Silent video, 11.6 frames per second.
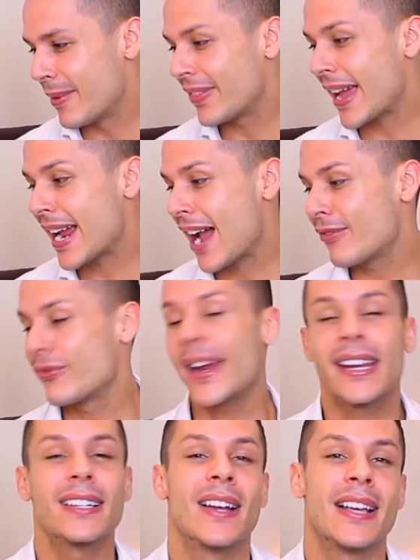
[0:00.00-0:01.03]
They have
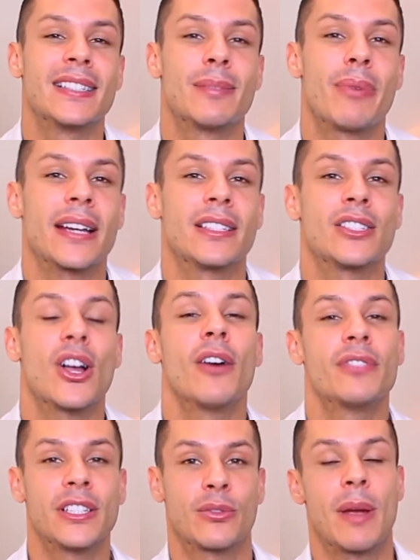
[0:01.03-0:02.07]
recognized the practice
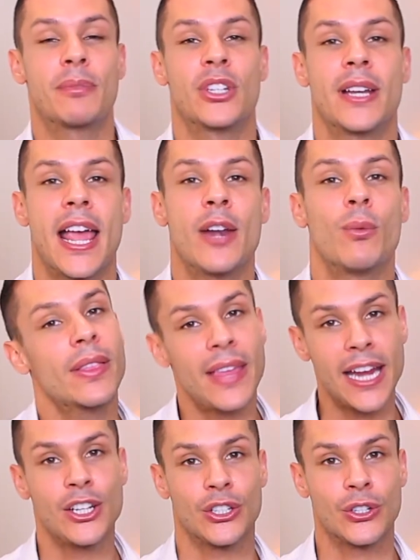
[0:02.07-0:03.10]
of disruption, and what
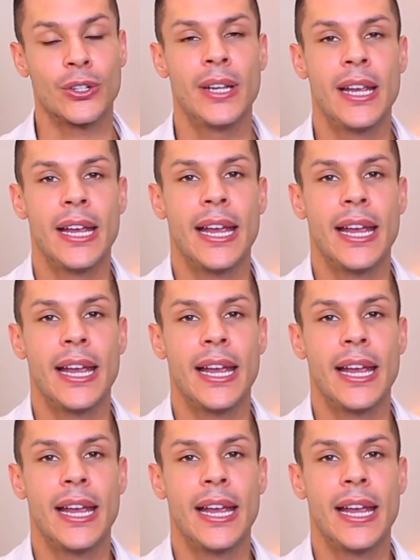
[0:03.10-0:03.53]
they do